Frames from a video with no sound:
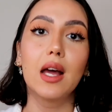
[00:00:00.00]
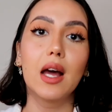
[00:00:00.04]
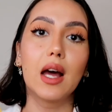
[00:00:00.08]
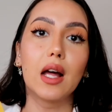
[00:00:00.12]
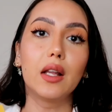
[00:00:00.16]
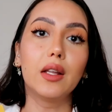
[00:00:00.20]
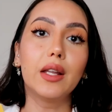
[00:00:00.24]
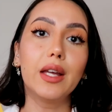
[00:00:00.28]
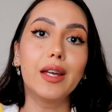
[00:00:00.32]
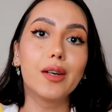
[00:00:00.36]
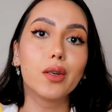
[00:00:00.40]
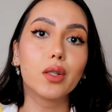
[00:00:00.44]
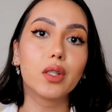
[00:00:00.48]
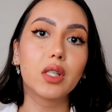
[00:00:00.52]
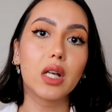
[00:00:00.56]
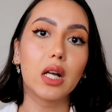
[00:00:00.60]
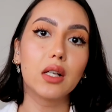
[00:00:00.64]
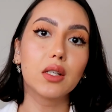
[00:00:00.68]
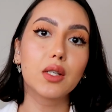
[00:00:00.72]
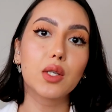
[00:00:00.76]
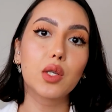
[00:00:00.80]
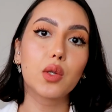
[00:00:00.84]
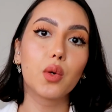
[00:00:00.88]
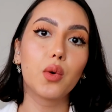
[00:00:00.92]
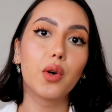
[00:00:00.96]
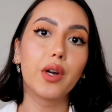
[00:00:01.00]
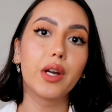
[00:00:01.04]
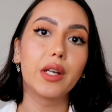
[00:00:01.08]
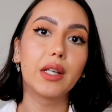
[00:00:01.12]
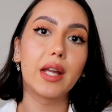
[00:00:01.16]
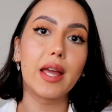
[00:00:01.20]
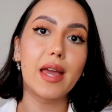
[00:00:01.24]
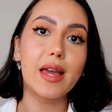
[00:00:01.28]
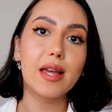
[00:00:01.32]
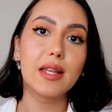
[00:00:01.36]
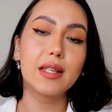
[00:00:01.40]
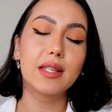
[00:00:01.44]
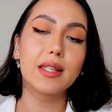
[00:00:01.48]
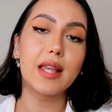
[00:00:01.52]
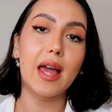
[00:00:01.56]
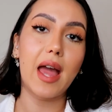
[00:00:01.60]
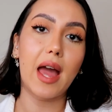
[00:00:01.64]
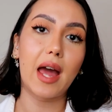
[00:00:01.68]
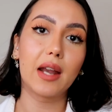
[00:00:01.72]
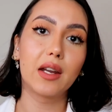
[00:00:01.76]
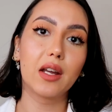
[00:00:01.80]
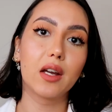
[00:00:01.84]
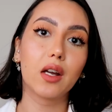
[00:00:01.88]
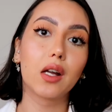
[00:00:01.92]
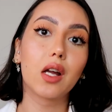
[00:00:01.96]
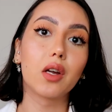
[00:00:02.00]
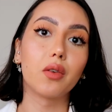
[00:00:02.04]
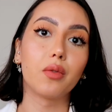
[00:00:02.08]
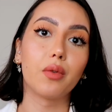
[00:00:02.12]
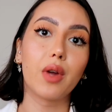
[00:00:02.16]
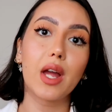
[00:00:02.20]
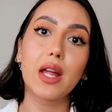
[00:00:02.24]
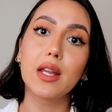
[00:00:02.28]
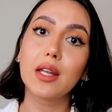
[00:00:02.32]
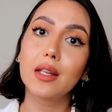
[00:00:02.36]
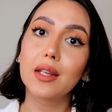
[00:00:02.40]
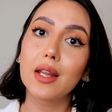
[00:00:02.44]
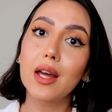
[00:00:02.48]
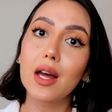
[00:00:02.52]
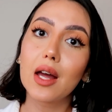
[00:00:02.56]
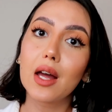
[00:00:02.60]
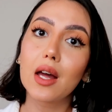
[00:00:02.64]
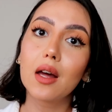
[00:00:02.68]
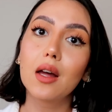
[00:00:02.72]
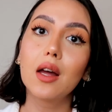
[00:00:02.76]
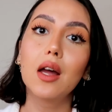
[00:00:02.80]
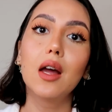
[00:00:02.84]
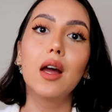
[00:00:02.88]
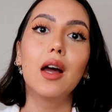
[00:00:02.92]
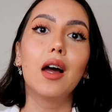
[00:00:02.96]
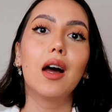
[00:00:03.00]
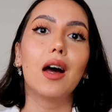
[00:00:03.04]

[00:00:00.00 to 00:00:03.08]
Leo Tolstoy and his Anna Karenina.